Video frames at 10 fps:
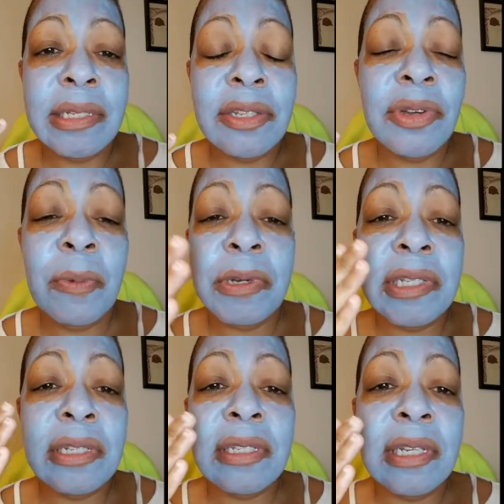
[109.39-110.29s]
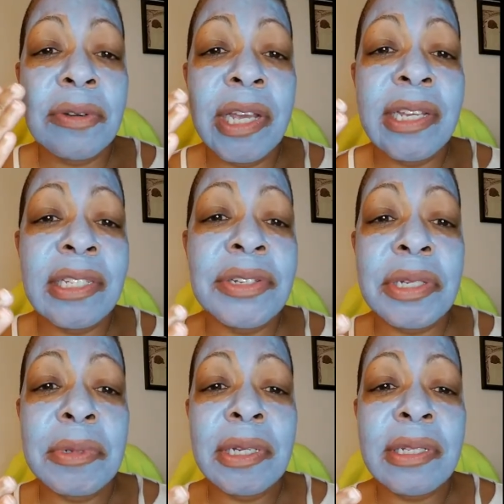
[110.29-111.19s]
And so I wanted to see, okay, is there
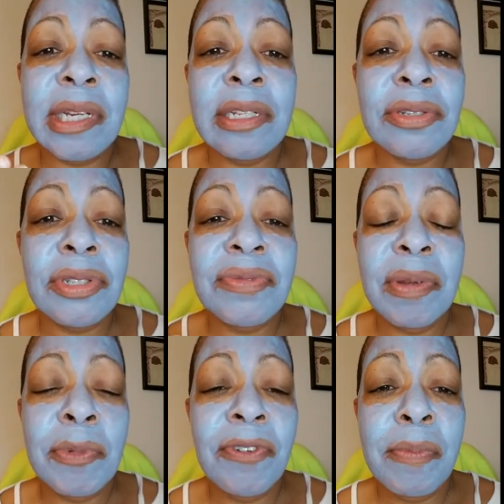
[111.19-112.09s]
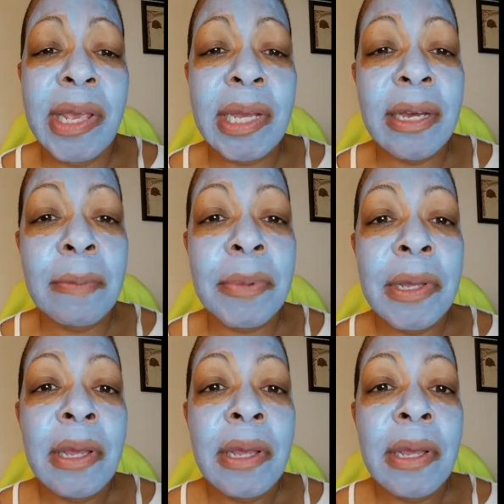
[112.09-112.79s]
something else I can do to remove makeup